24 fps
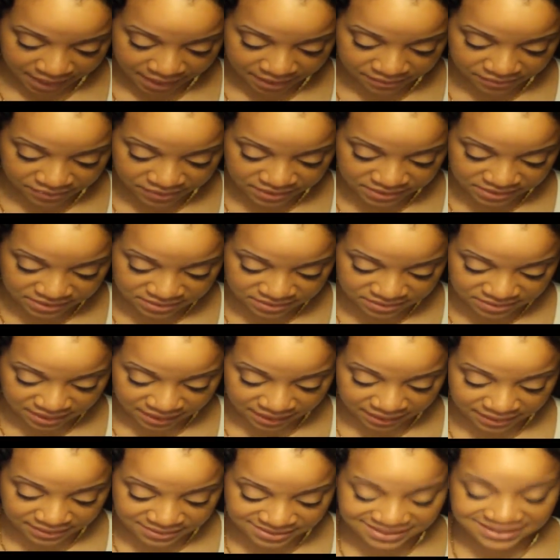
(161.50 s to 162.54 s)
and this is
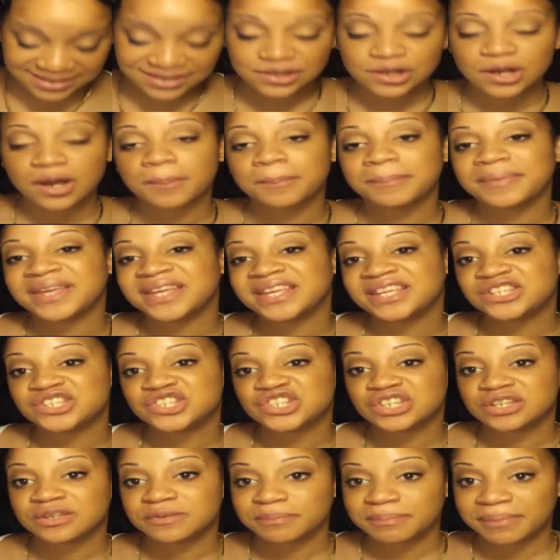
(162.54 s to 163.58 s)
like I said a
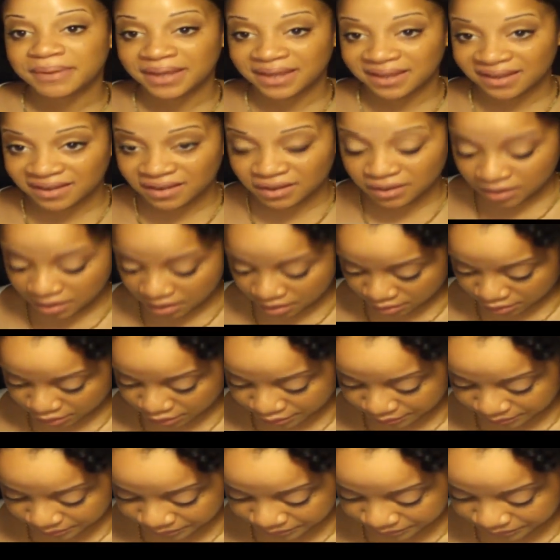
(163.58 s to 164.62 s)
peachy pink
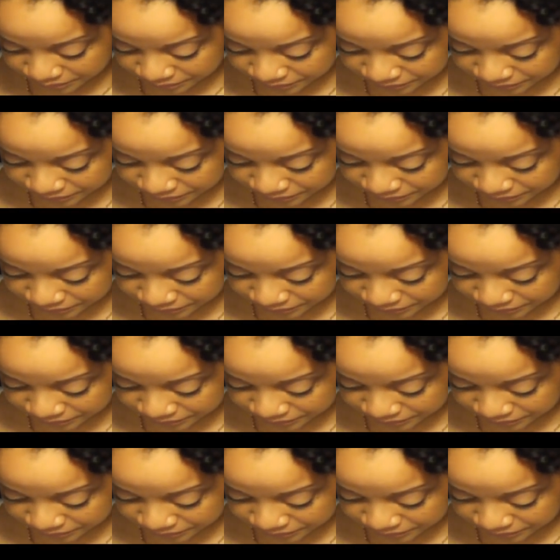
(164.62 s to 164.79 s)
color